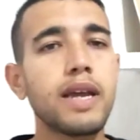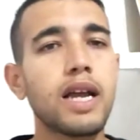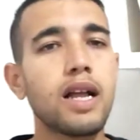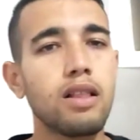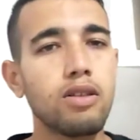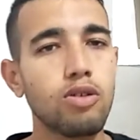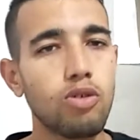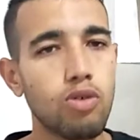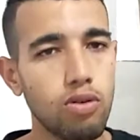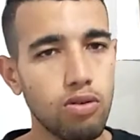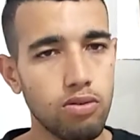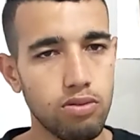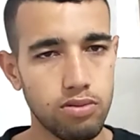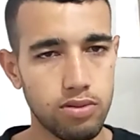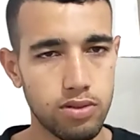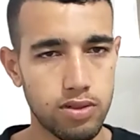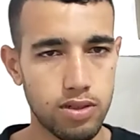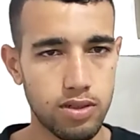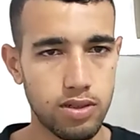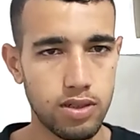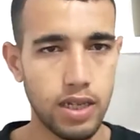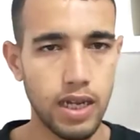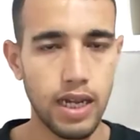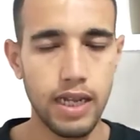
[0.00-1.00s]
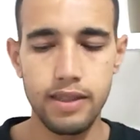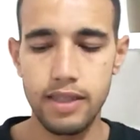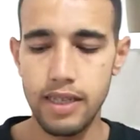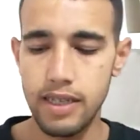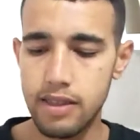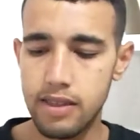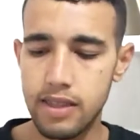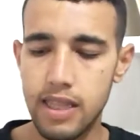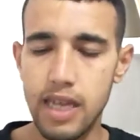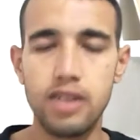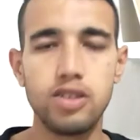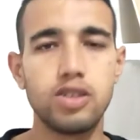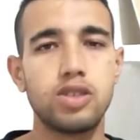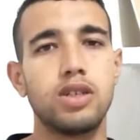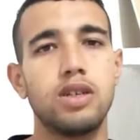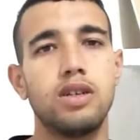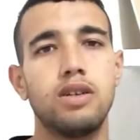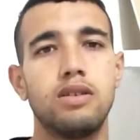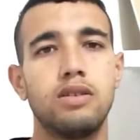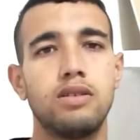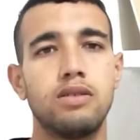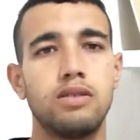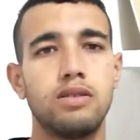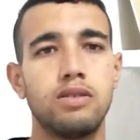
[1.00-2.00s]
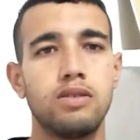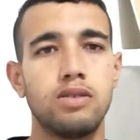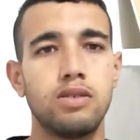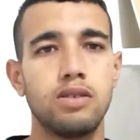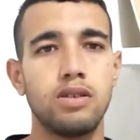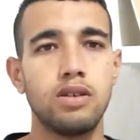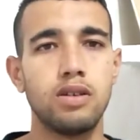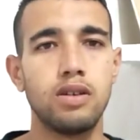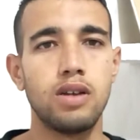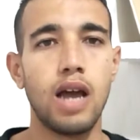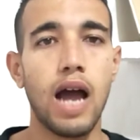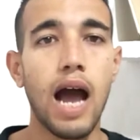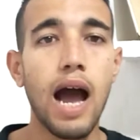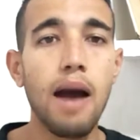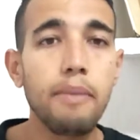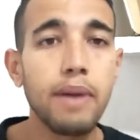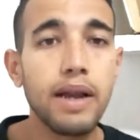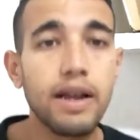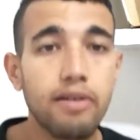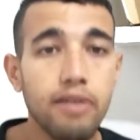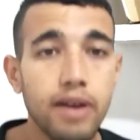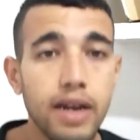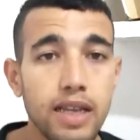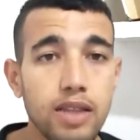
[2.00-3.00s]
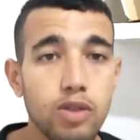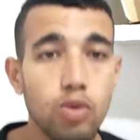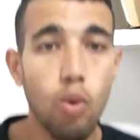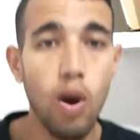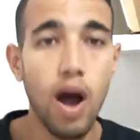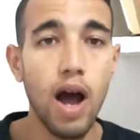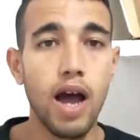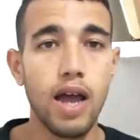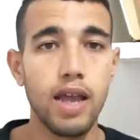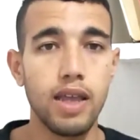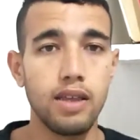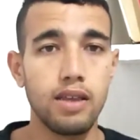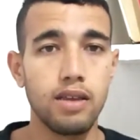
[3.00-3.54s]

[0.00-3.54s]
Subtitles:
goals and intention. I'm greed. Why?